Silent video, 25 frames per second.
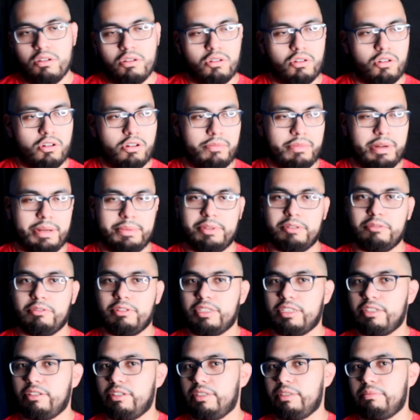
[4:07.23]
or maybe
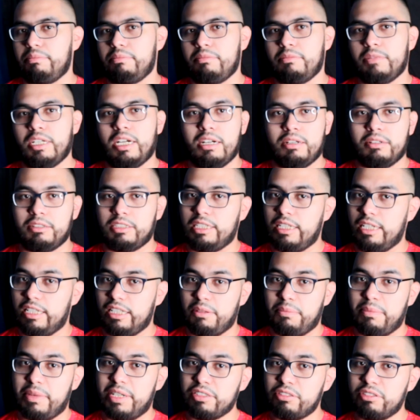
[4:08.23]
when they're in
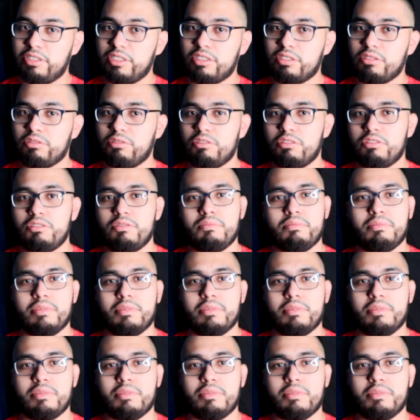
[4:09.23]
elementary school,